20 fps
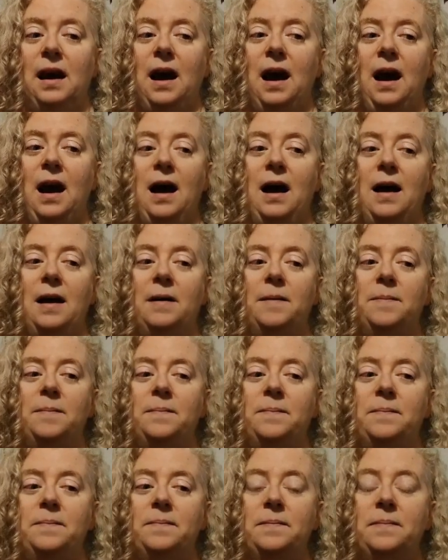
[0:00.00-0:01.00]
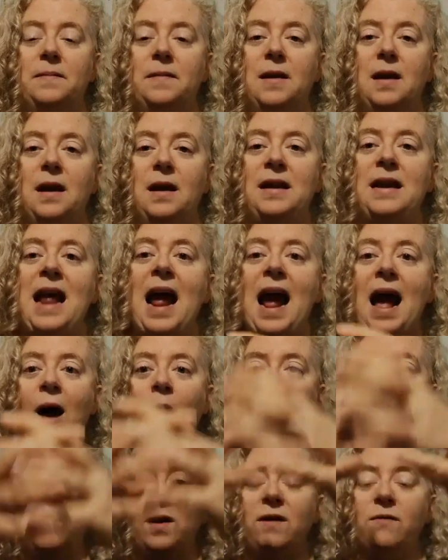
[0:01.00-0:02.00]
um,
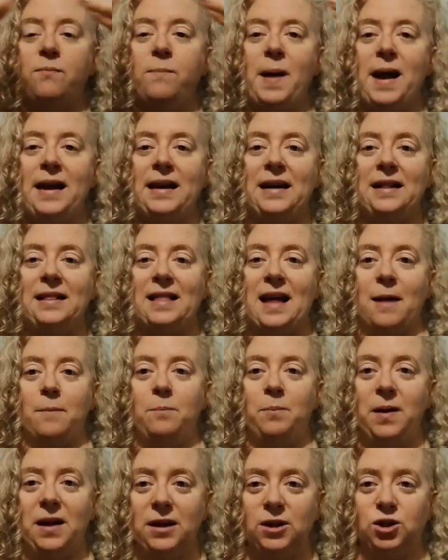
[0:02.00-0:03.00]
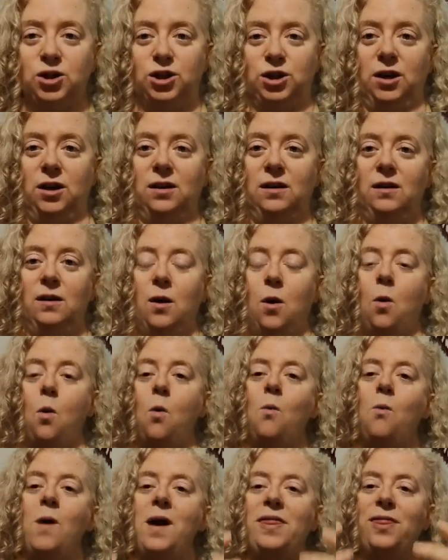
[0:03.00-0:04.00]
now we've painted that picture
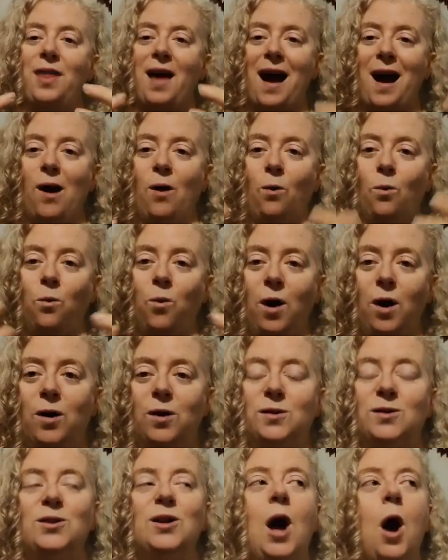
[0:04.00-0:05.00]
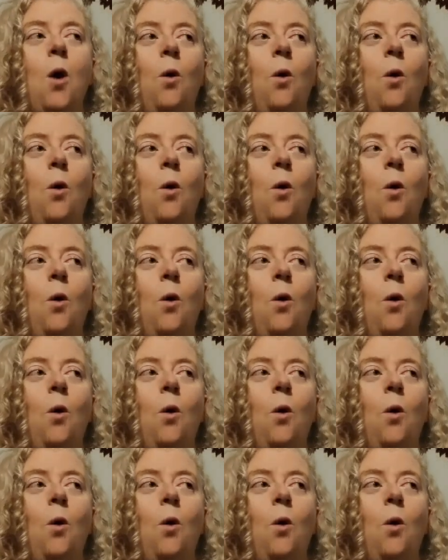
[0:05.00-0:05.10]
with our words.